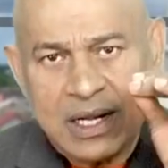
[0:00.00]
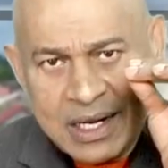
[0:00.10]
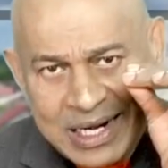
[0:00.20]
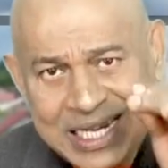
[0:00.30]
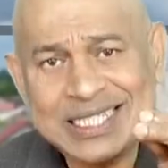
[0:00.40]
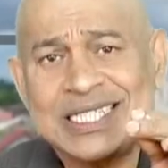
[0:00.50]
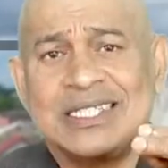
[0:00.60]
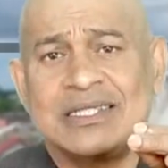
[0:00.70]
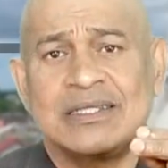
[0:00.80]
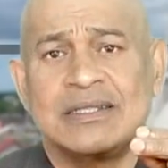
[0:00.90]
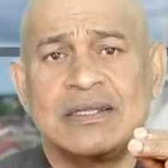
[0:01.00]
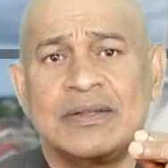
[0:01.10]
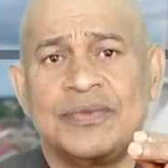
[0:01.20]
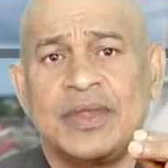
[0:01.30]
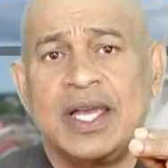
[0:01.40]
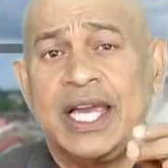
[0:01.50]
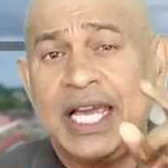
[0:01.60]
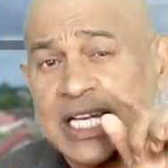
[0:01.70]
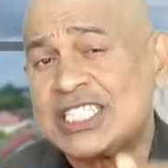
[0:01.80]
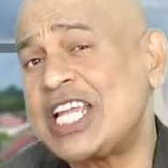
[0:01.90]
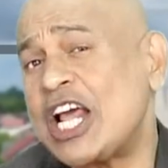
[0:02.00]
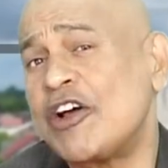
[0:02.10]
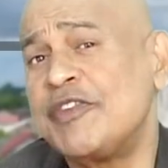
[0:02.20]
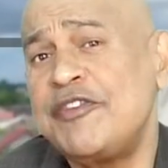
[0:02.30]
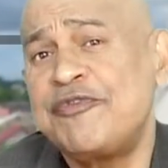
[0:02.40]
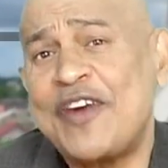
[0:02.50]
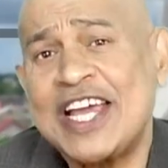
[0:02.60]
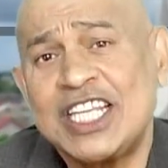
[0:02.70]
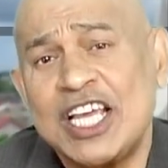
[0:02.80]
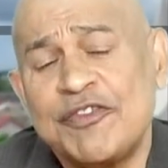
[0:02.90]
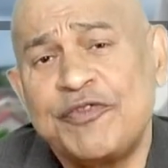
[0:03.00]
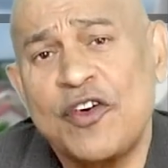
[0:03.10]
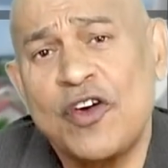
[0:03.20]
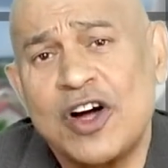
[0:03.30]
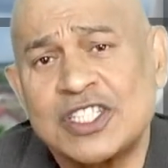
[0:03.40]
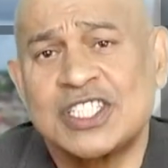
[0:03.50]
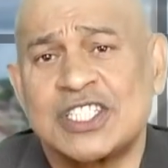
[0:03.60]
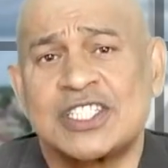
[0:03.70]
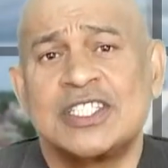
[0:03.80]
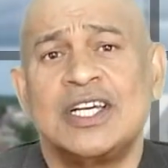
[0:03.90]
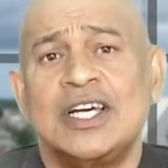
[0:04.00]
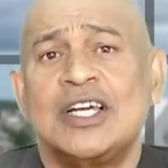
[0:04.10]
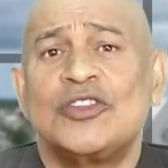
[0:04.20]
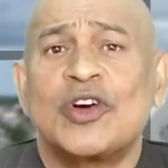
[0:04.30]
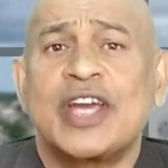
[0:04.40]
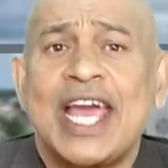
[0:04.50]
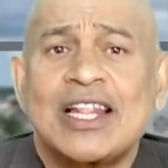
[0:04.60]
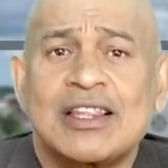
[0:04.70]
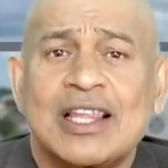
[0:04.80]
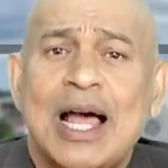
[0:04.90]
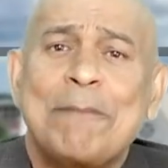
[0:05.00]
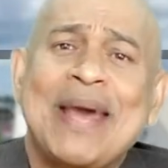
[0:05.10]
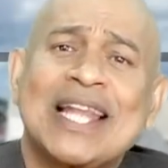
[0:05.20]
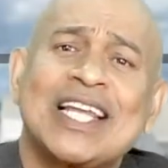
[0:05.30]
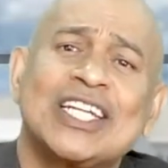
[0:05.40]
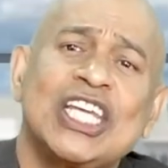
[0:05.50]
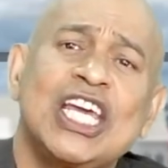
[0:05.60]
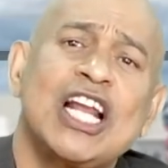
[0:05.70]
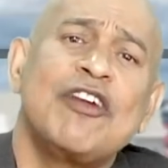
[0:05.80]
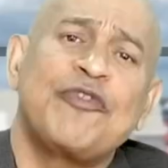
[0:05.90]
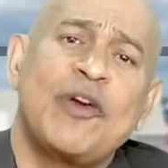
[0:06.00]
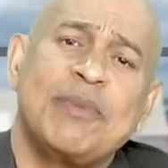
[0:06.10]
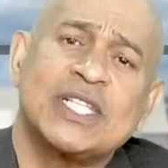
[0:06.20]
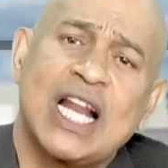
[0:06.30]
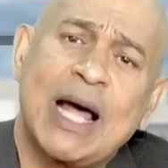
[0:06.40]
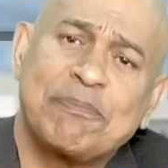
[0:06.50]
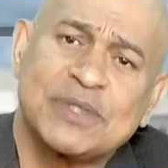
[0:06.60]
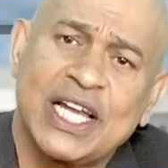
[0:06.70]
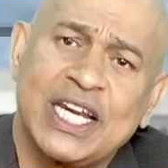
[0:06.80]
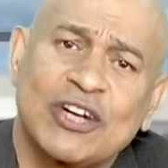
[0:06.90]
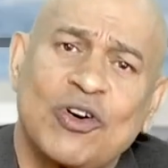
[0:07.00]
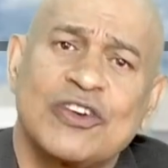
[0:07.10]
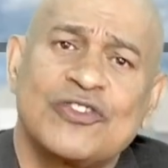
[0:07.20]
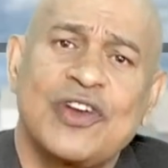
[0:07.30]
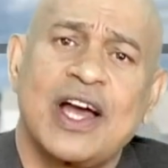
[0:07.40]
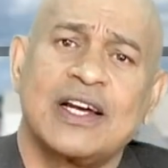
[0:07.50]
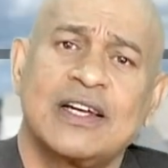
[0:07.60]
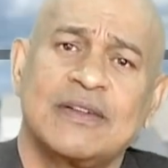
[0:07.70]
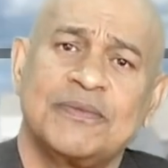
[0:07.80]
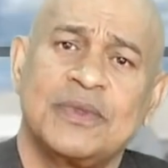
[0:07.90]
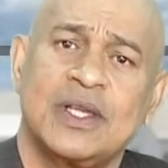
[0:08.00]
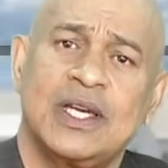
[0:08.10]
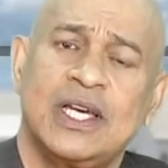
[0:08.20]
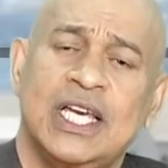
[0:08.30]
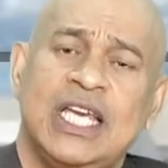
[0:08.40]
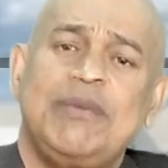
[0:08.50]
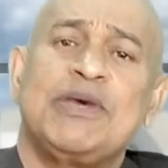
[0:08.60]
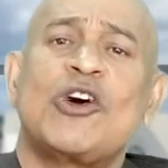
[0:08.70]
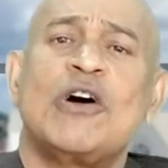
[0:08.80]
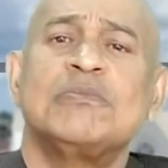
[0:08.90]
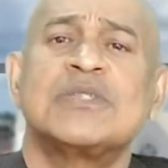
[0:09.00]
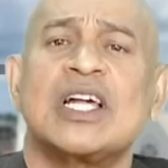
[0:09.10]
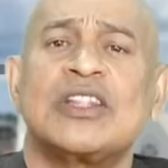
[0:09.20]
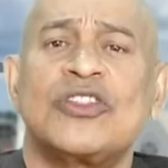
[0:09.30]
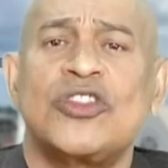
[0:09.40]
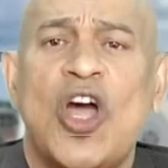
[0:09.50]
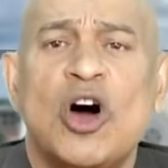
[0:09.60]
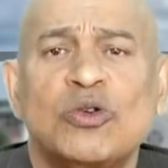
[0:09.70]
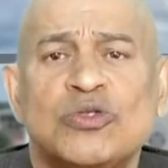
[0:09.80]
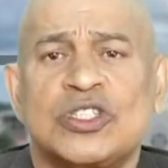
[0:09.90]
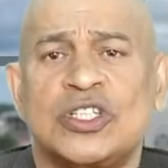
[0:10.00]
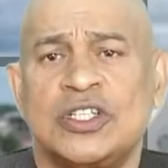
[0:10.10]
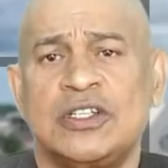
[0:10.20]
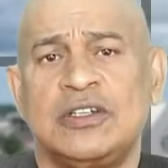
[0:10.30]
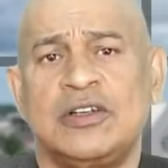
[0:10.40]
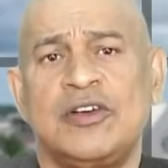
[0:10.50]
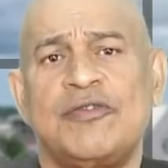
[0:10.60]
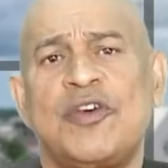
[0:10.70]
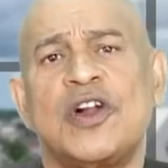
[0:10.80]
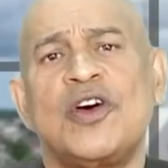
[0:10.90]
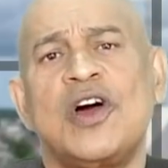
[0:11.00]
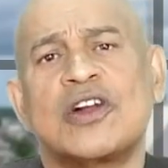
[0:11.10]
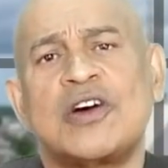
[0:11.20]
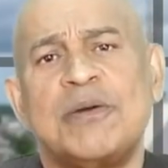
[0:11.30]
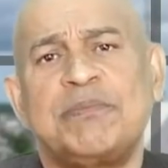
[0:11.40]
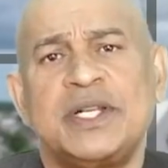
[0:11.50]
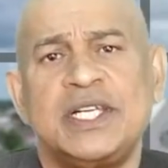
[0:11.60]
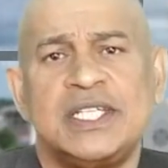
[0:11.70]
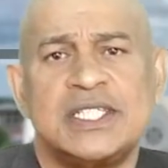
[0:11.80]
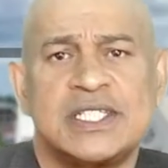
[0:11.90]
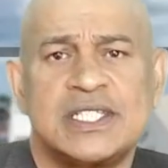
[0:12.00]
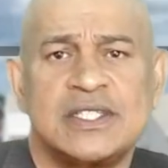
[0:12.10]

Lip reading: Listen, instead of he fighting for us to get a better deal from this lopsided contract, he becomes a tout for the oil companies,